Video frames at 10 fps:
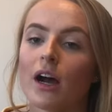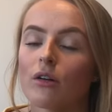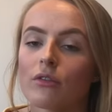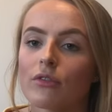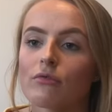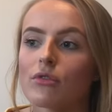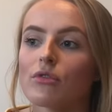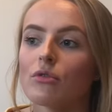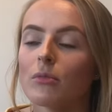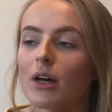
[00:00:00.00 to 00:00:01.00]
out of the
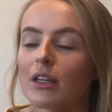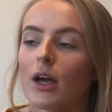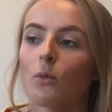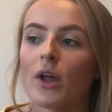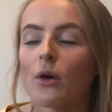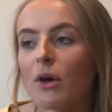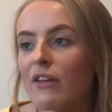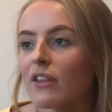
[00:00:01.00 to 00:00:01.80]
room and like went away